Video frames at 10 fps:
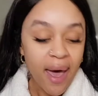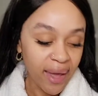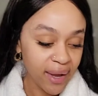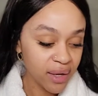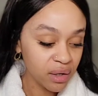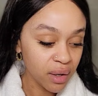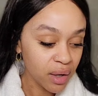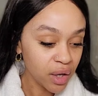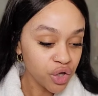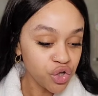And
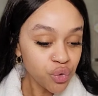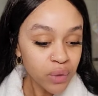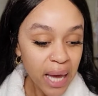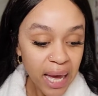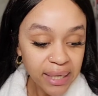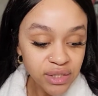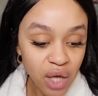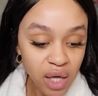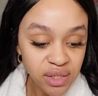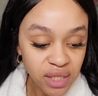you
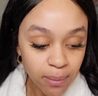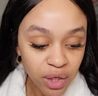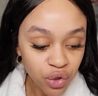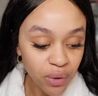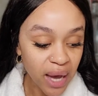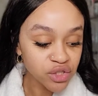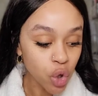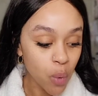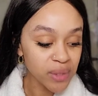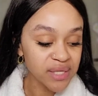guys, some of you guys
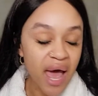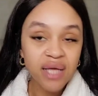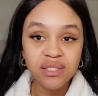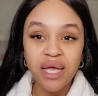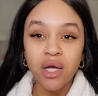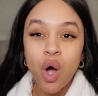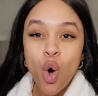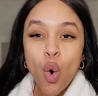always ask like,